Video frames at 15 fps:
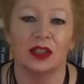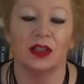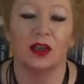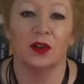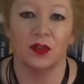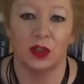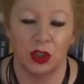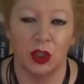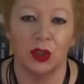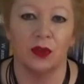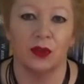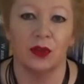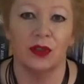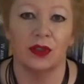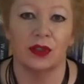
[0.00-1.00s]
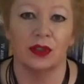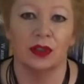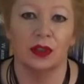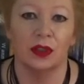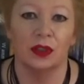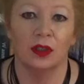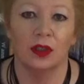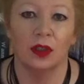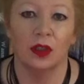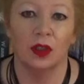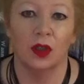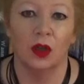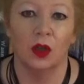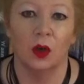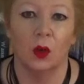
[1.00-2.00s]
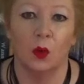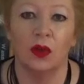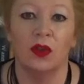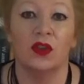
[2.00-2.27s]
of students with